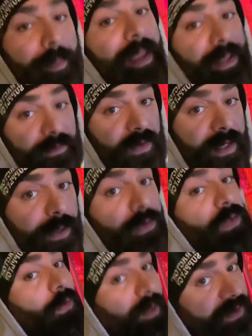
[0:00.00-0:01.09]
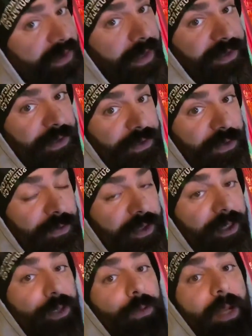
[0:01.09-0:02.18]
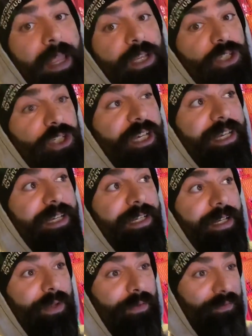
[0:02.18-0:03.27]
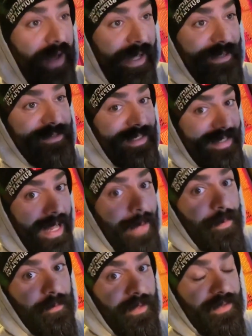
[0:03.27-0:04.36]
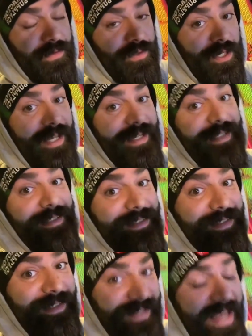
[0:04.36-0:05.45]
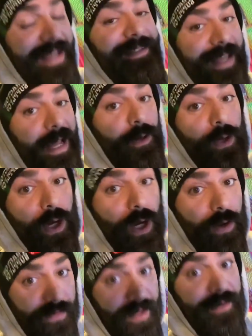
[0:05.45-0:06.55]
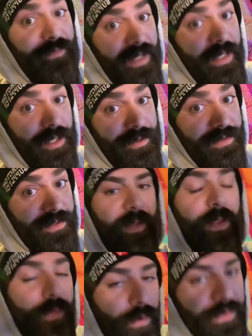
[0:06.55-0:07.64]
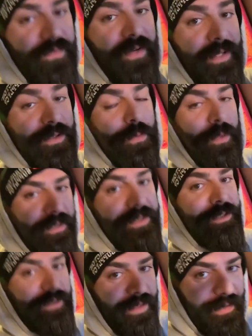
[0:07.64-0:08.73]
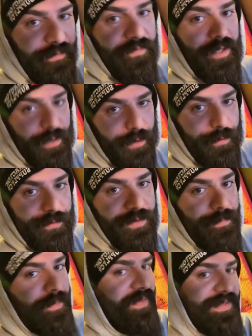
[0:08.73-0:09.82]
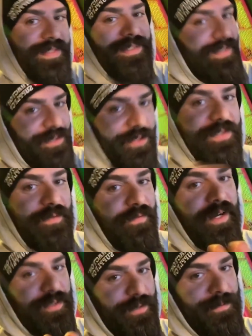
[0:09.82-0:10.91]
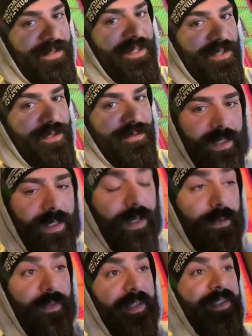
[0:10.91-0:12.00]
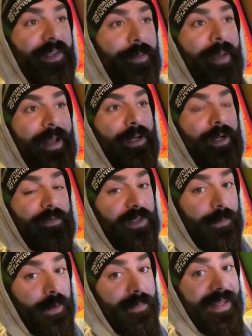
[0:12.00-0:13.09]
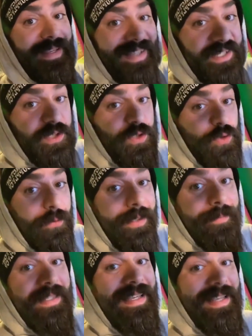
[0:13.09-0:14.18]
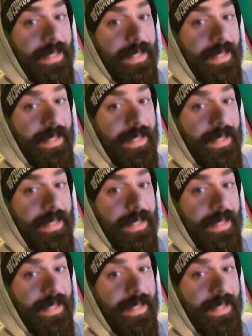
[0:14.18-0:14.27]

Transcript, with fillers: making videos criticizing Suzy Lu, and she filed a copyright strike to take down their videos. Those videos were clearly fair use, but this isn't just a fair use issue. This is a matter of someone being extremely